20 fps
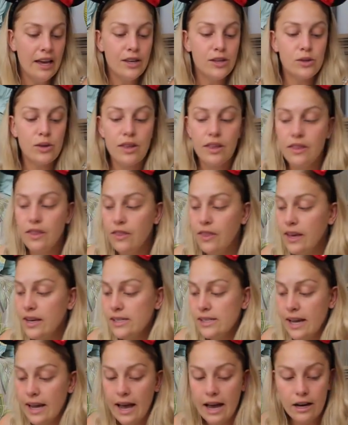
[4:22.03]
So then the
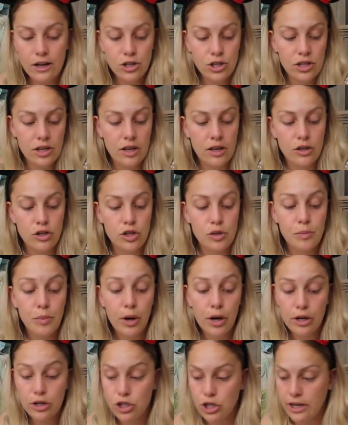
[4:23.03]
things I actually just
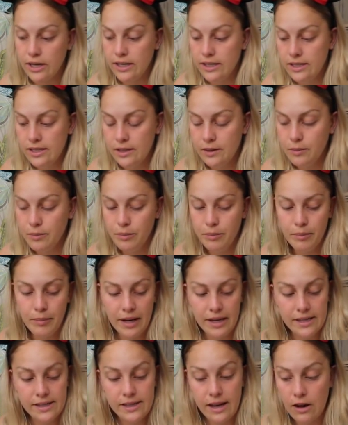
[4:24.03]
purchased
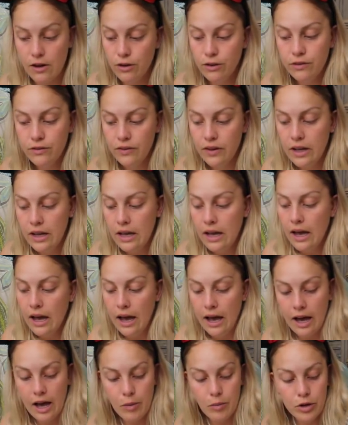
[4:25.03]
myself
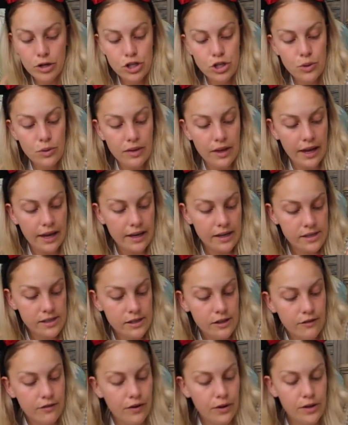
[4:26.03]
um, were two things.
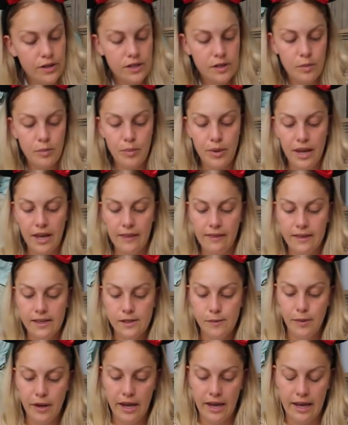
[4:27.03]
The first being
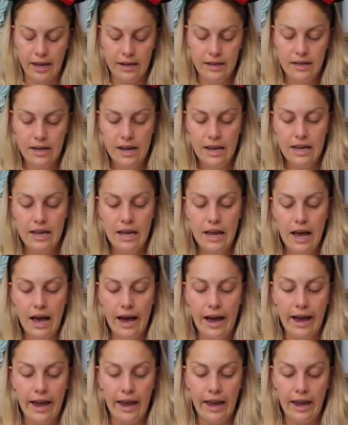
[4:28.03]
this pin.
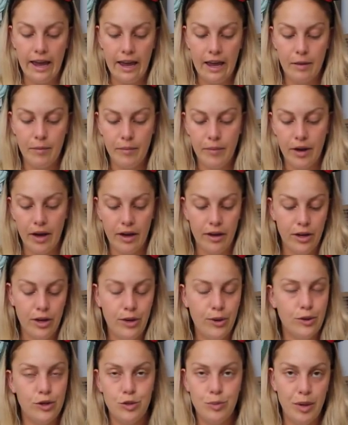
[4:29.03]
I am a
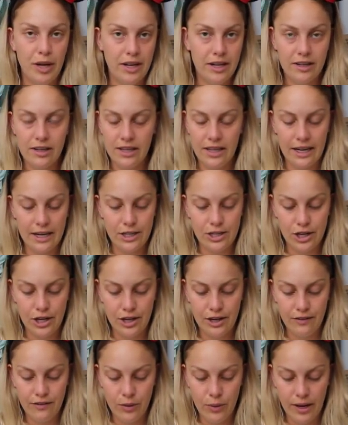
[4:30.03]
huge pin
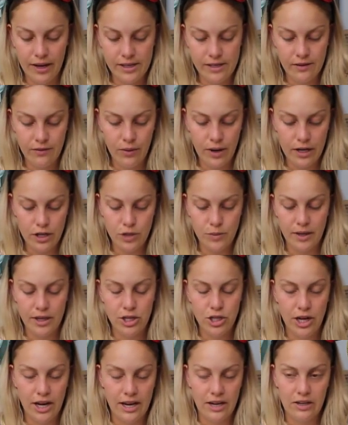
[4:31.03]
collector, if you guys have watched my
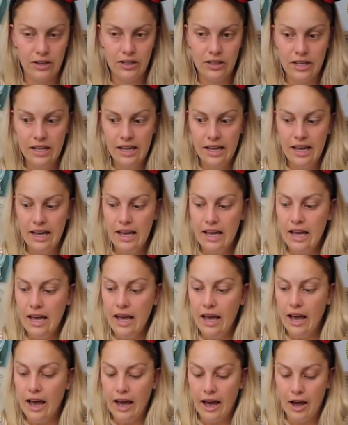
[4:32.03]
channel
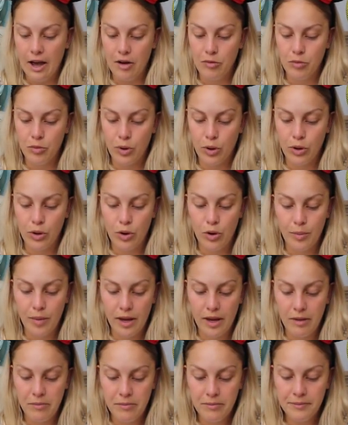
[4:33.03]
um, or know
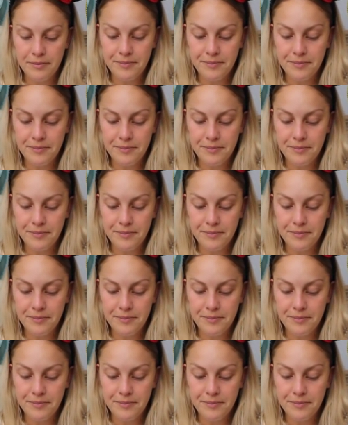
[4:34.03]
me.